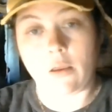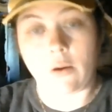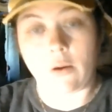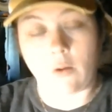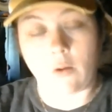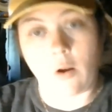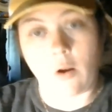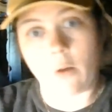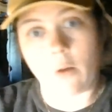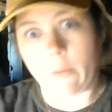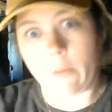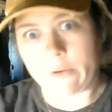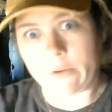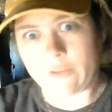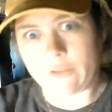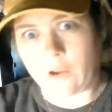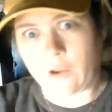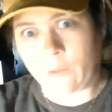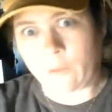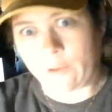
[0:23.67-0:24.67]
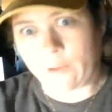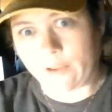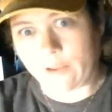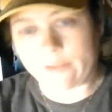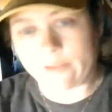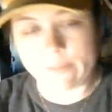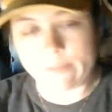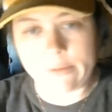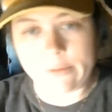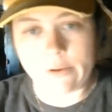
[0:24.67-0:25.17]
or almost
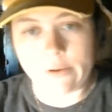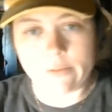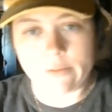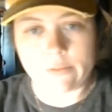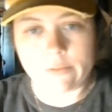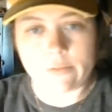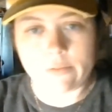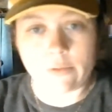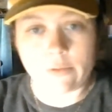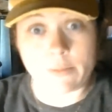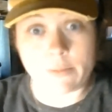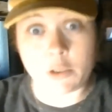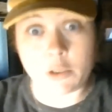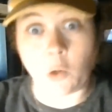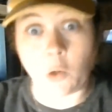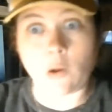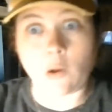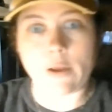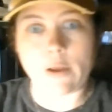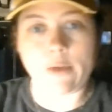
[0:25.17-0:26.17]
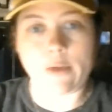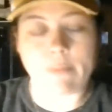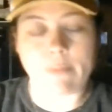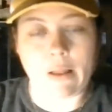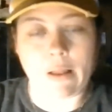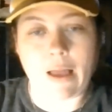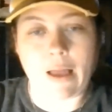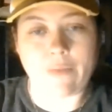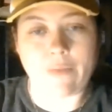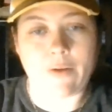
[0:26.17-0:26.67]
always, but the majority of
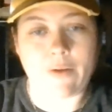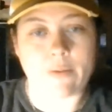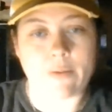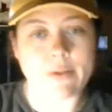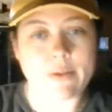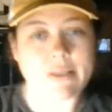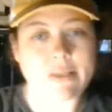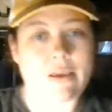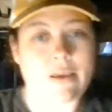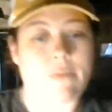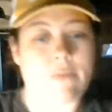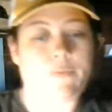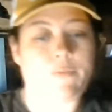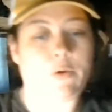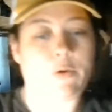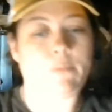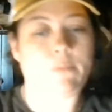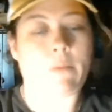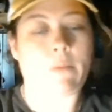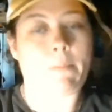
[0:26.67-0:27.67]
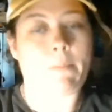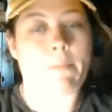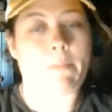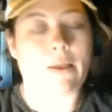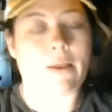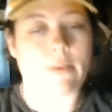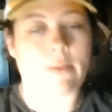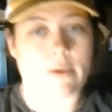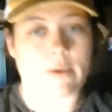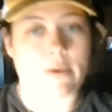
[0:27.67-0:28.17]
my life I always had food in my
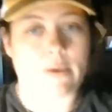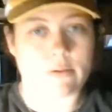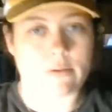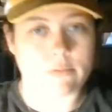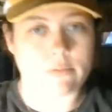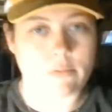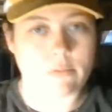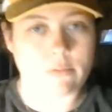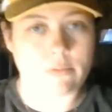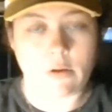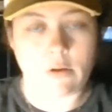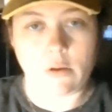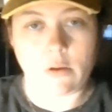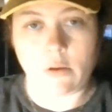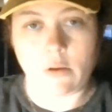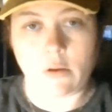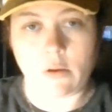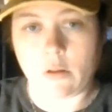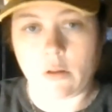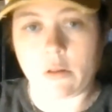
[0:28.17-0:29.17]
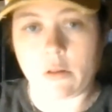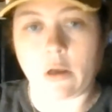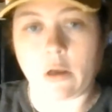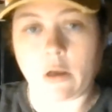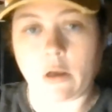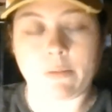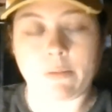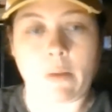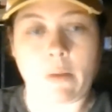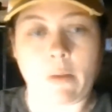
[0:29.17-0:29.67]
belly and
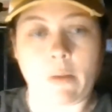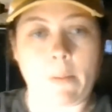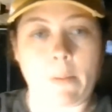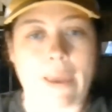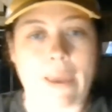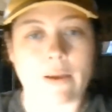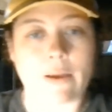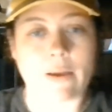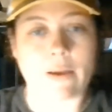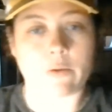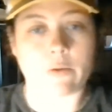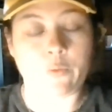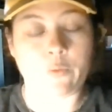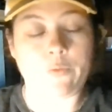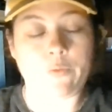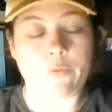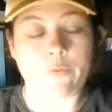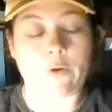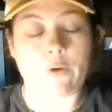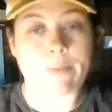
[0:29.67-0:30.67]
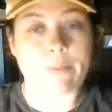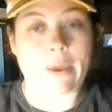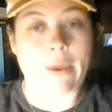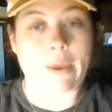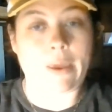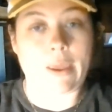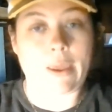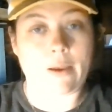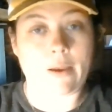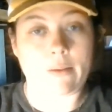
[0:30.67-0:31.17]
clothes on my back and a roof over my
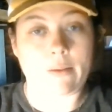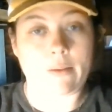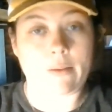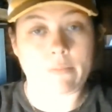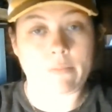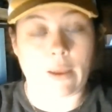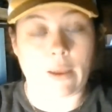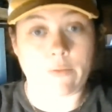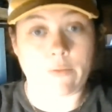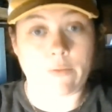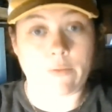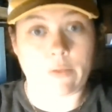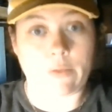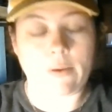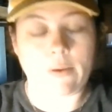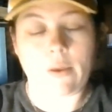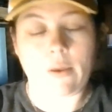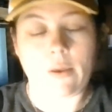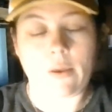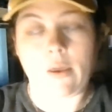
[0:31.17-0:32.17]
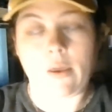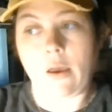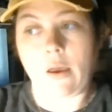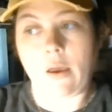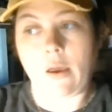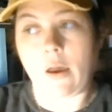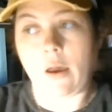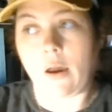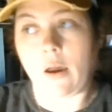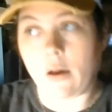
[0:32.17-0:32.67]
head, thankfully.
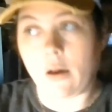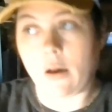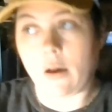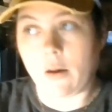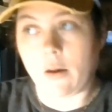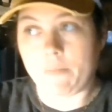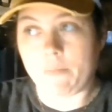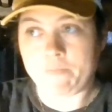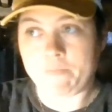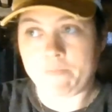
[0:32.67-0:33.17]
Um,